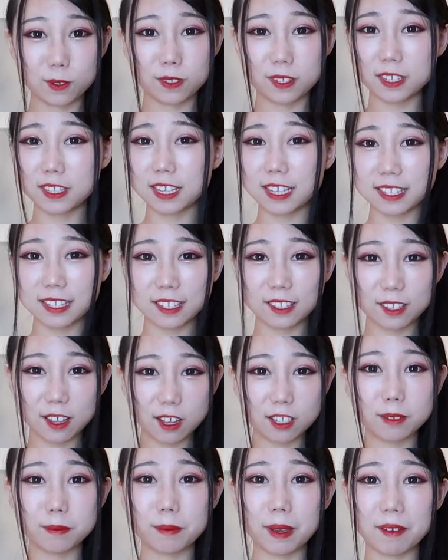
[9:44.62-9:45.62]
So this is
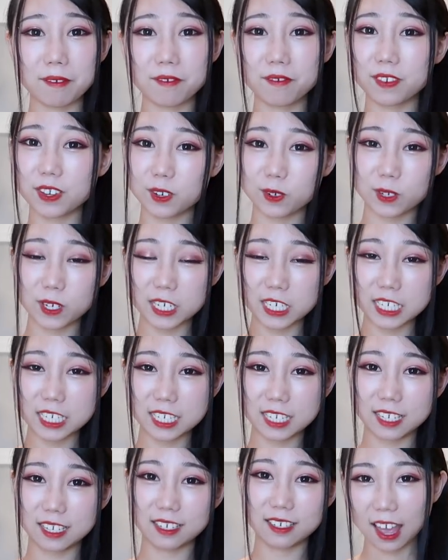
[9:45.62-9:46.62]
not my
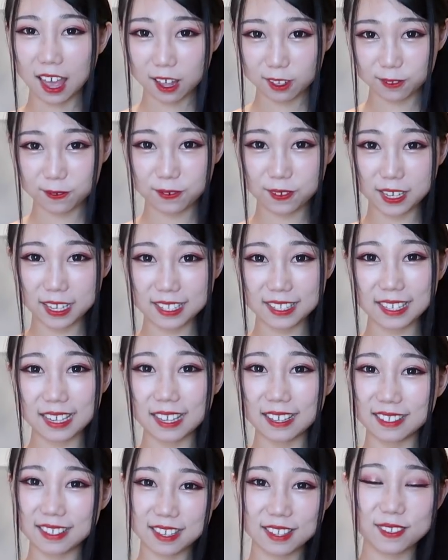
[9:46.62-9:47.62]
favorite outfit
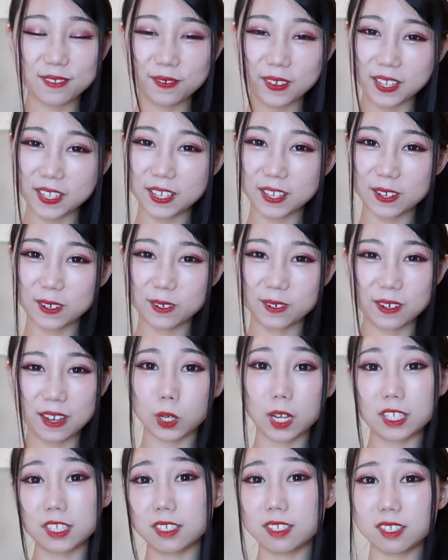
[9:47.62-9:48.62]
in this video.
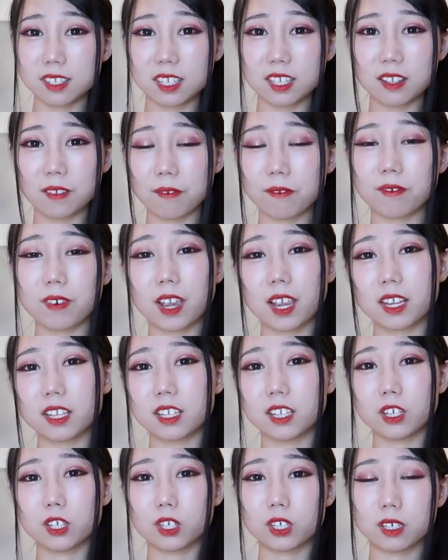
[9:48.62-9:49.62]
I just didn't
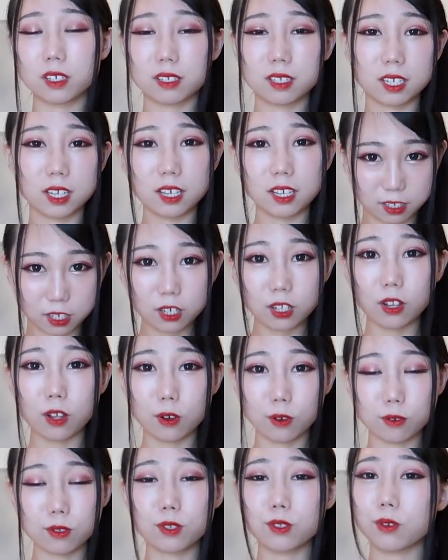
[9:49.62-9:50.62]
find a good
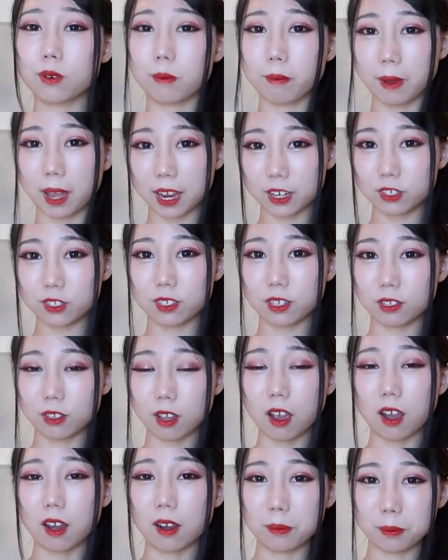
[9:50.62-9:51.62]
clothes to match the
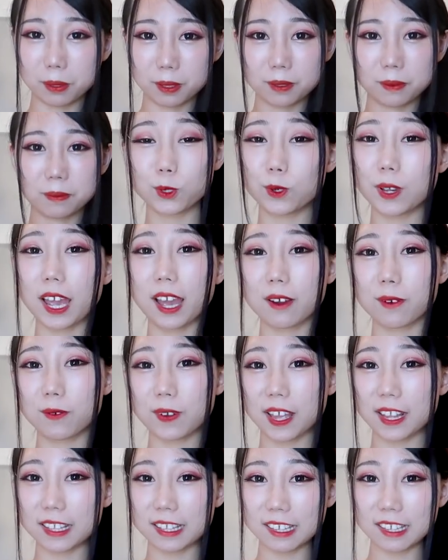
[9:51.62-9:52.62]
top. Do you have
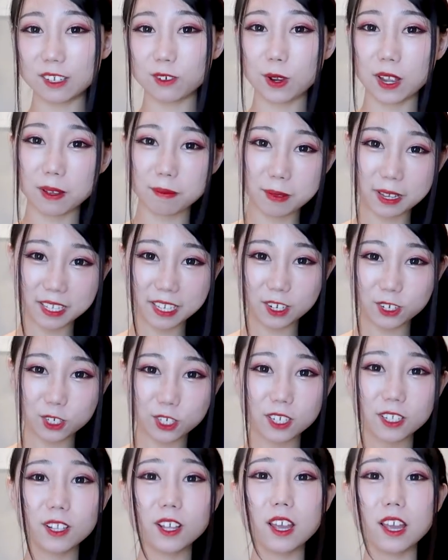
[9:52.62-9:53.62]
any
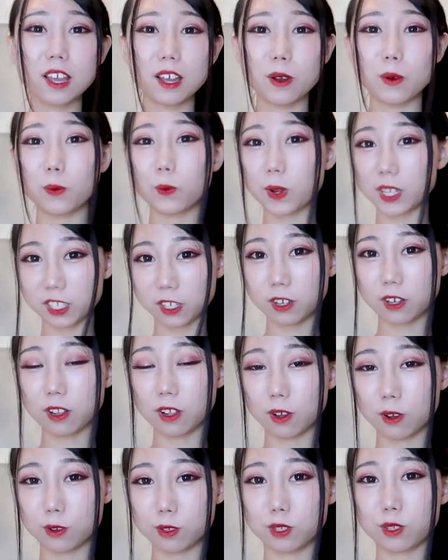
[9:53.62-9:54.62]
recommendation? What
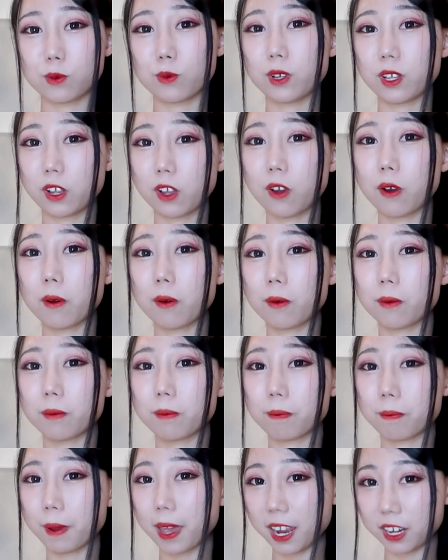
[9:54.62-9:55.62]
clothes would go
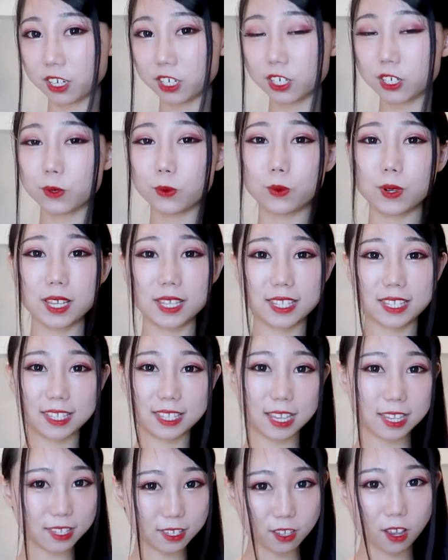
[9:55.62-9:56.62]
better with
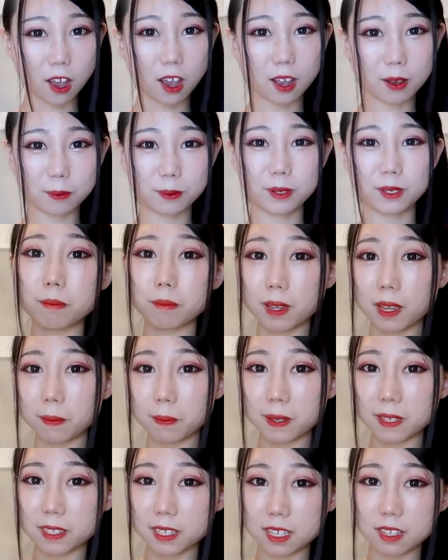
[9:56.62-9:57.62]
this top?
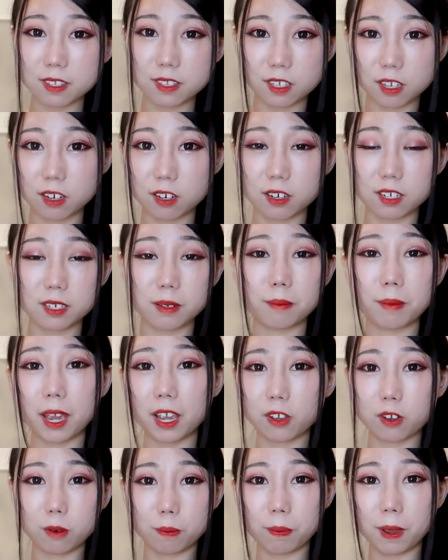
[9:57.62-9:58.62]
Maybe this skirt
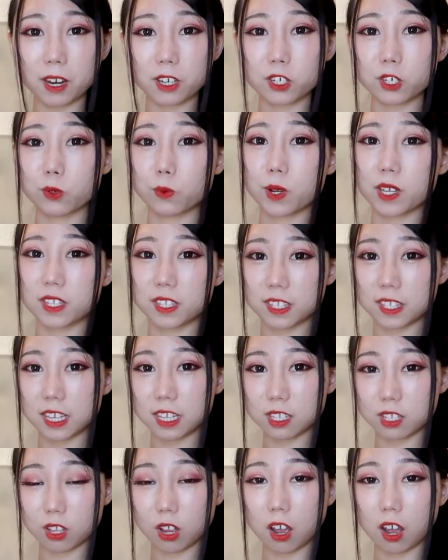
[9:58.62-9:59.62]
might go better with
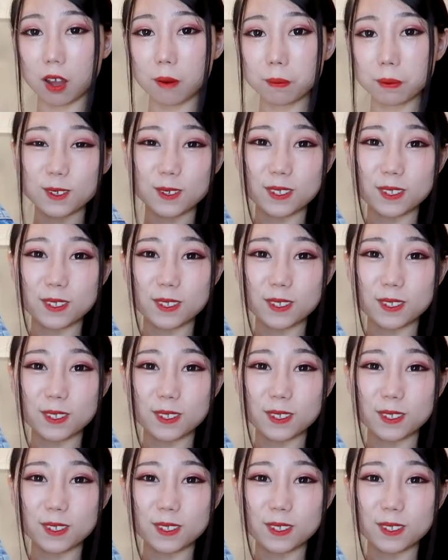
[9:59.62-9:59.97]
this top.